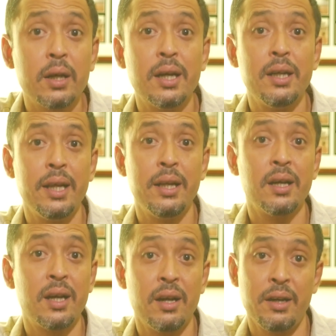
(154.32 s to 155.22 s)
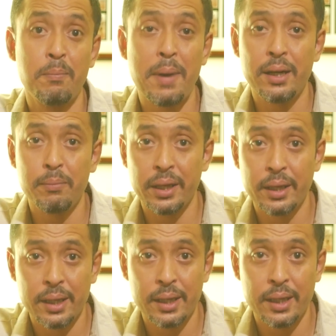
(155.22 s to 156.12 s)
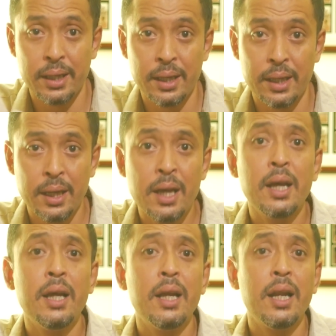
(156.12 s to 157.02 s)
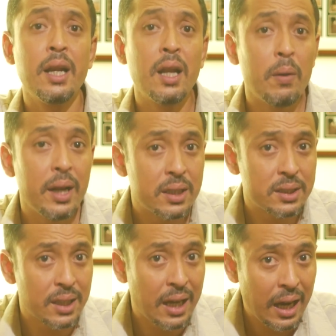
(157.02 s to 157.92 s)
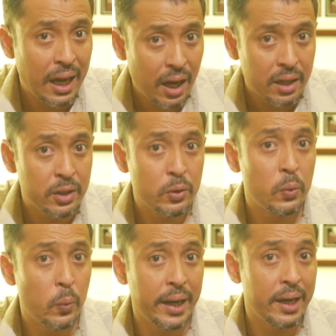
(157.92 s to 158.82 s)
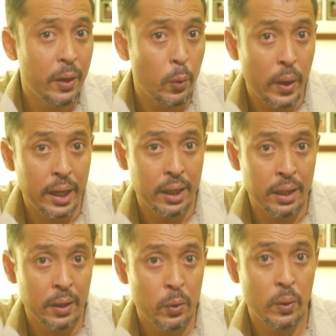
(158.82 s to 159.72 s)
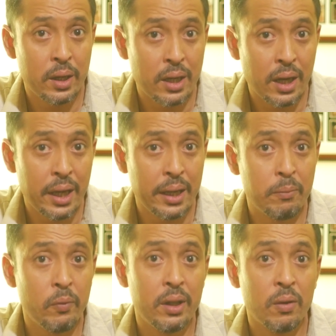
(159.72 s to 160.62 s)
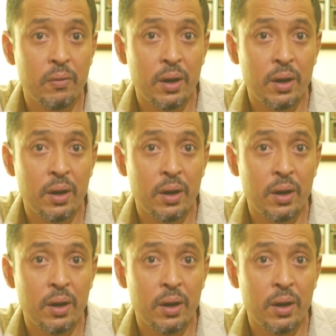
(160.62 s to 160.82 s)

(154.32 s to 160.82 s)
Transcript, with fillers: to contain the current pandemic. Now let us cut to 2020, to a time when the